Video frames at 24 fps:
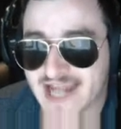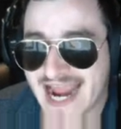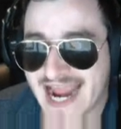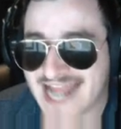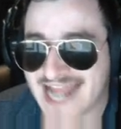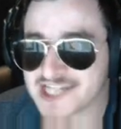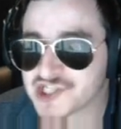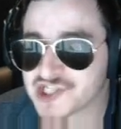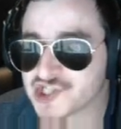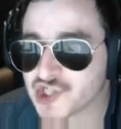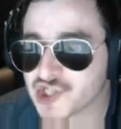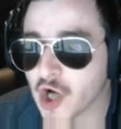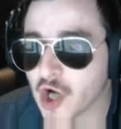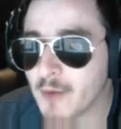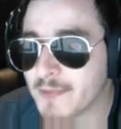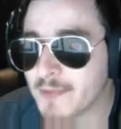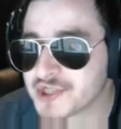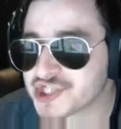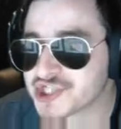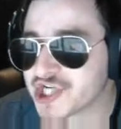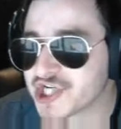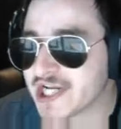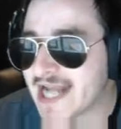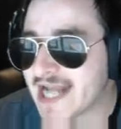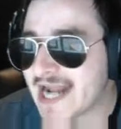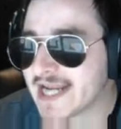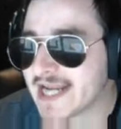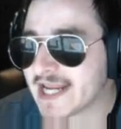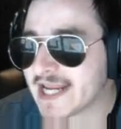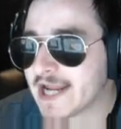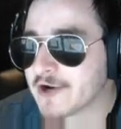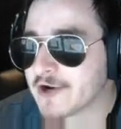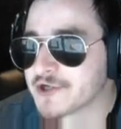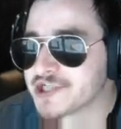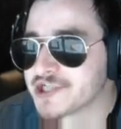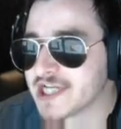has so much kinetic
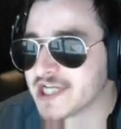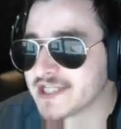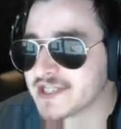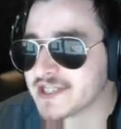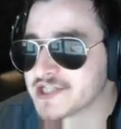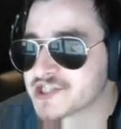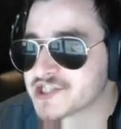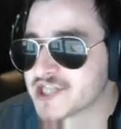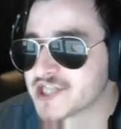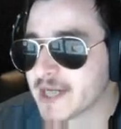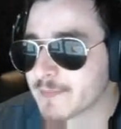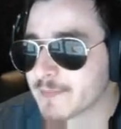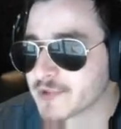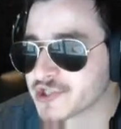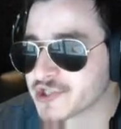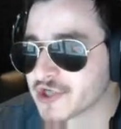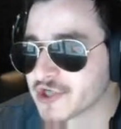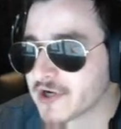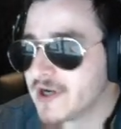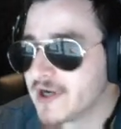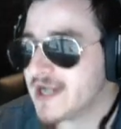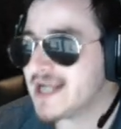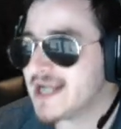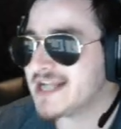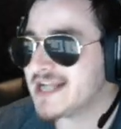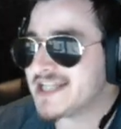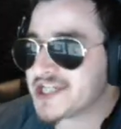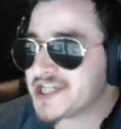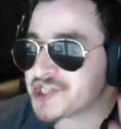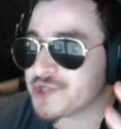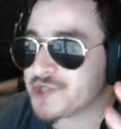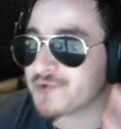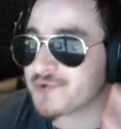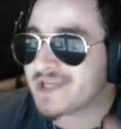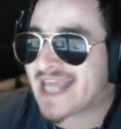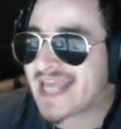energy at this temperature
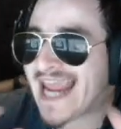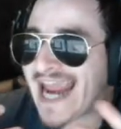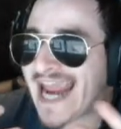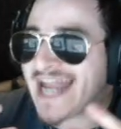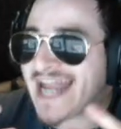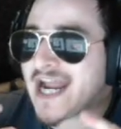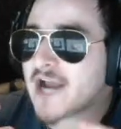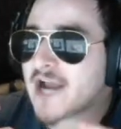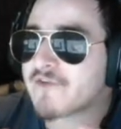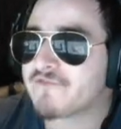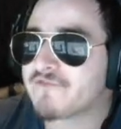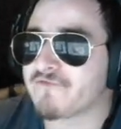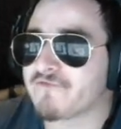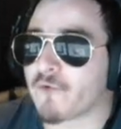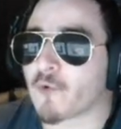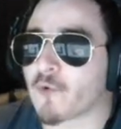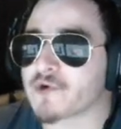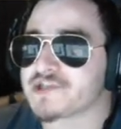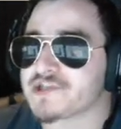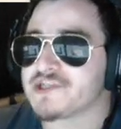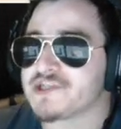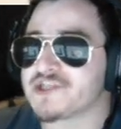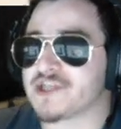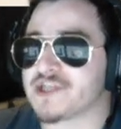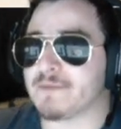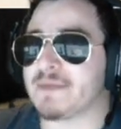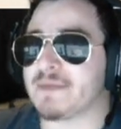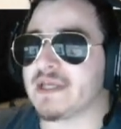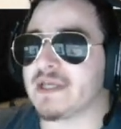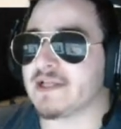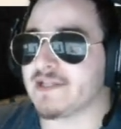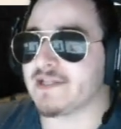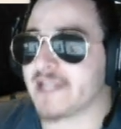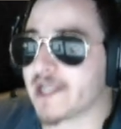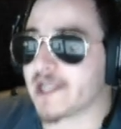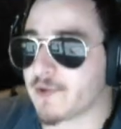that you cannot force it to be
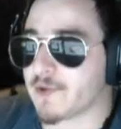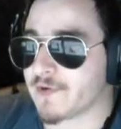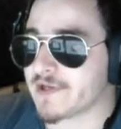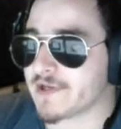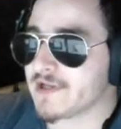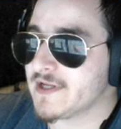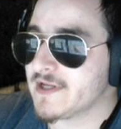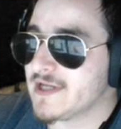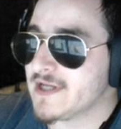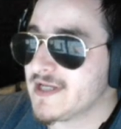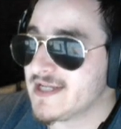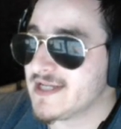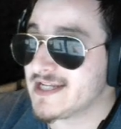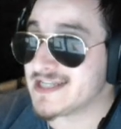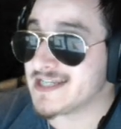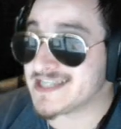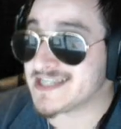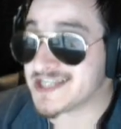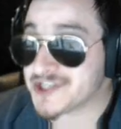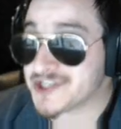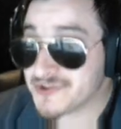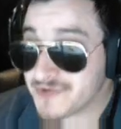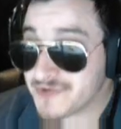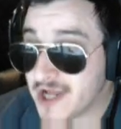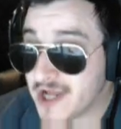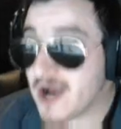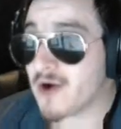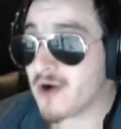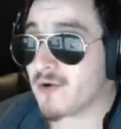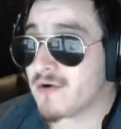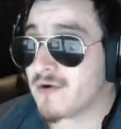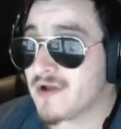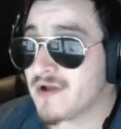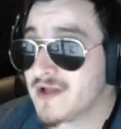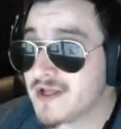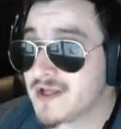a liquid. Did you
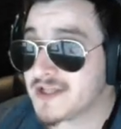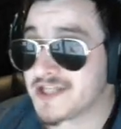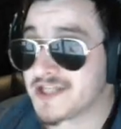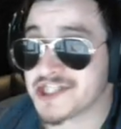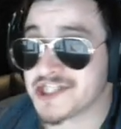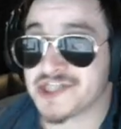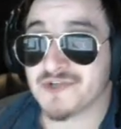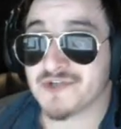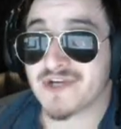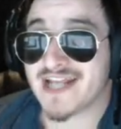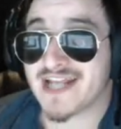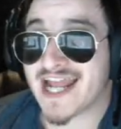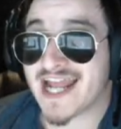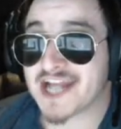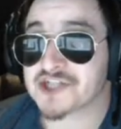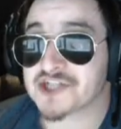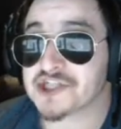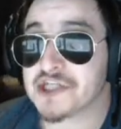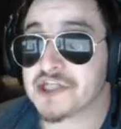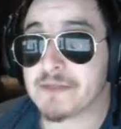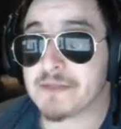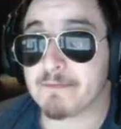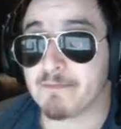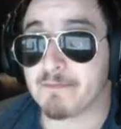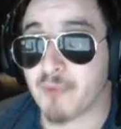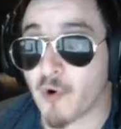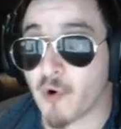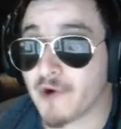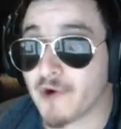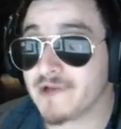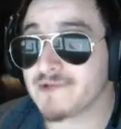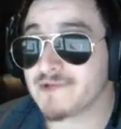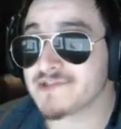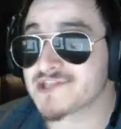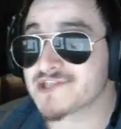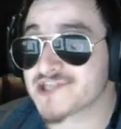know that you can actually
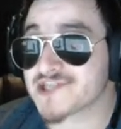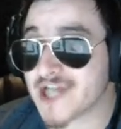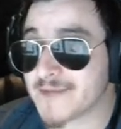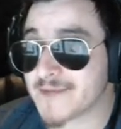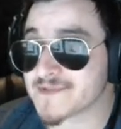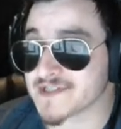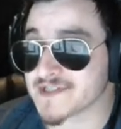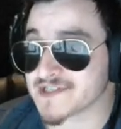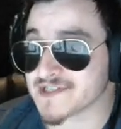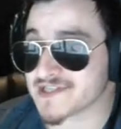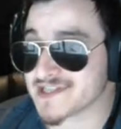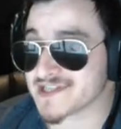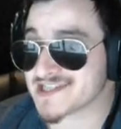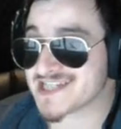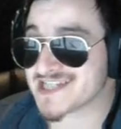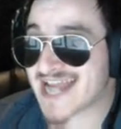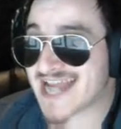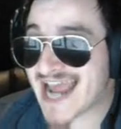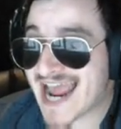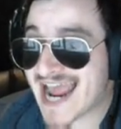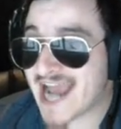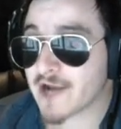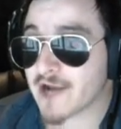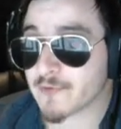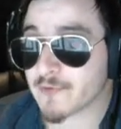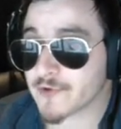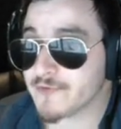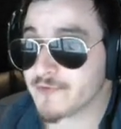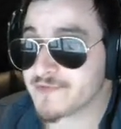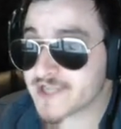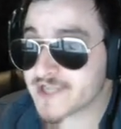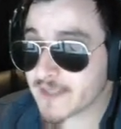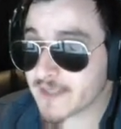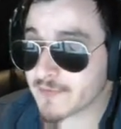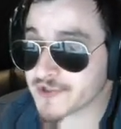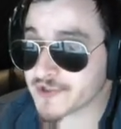boil substances at room
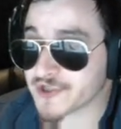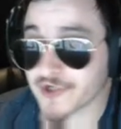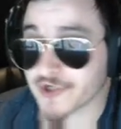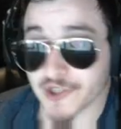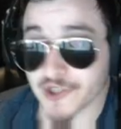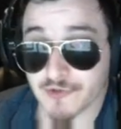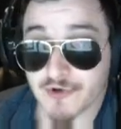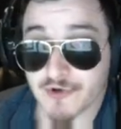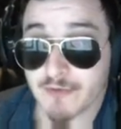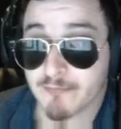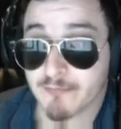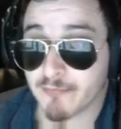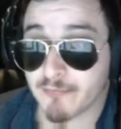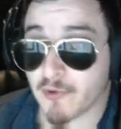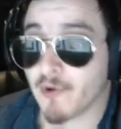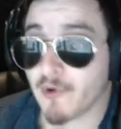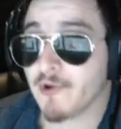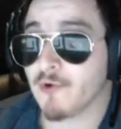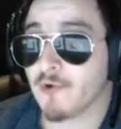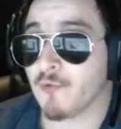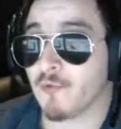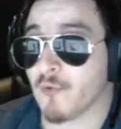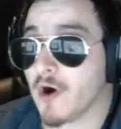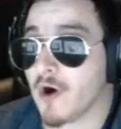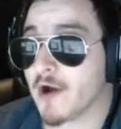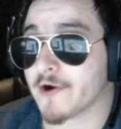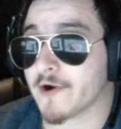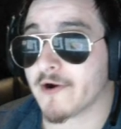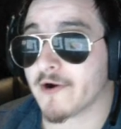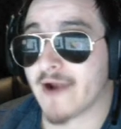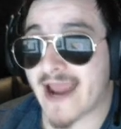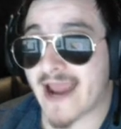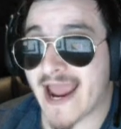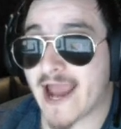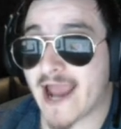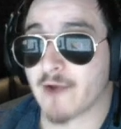temperature? You can boil
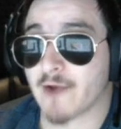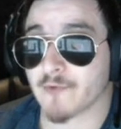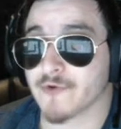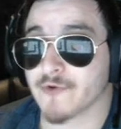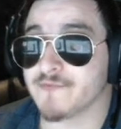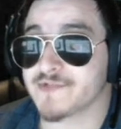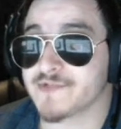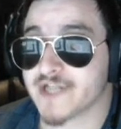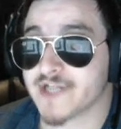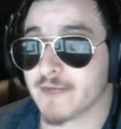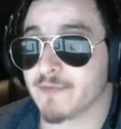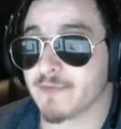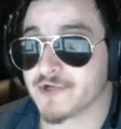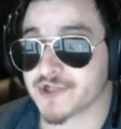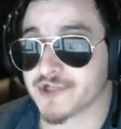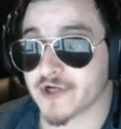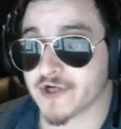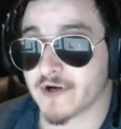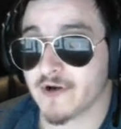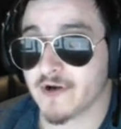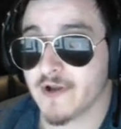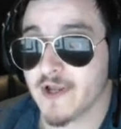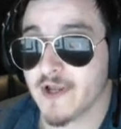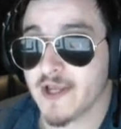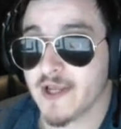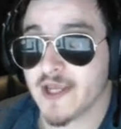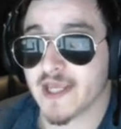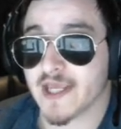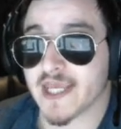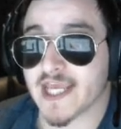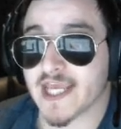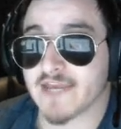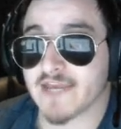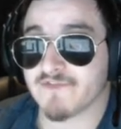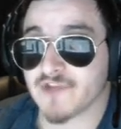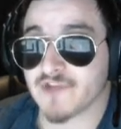water at room temperature.
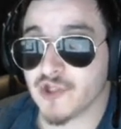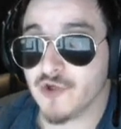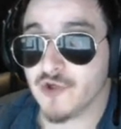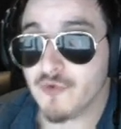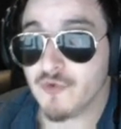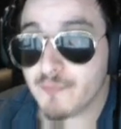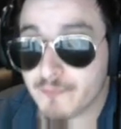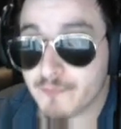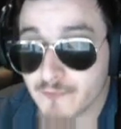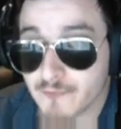If you